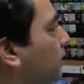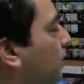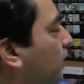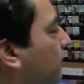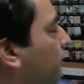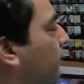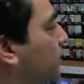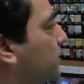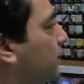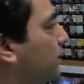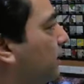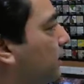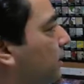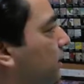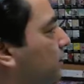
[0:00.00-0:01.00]
All
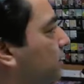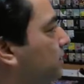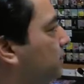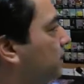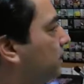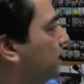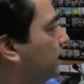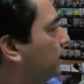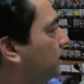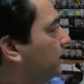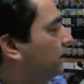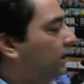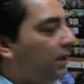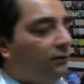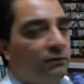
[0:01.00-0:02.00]
fossil records and
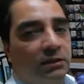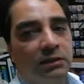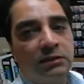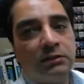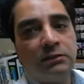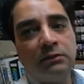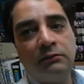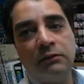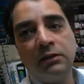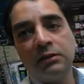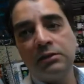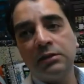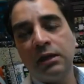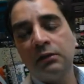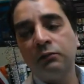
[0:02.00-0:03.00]
DNA evidence
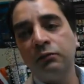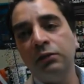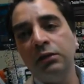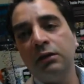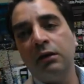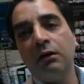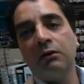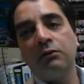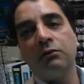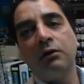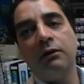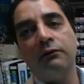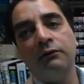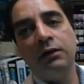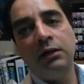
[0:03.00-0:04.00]
reveals that we are
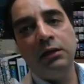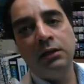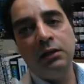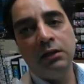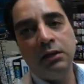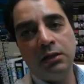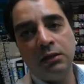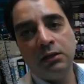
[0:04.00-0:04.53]
roughly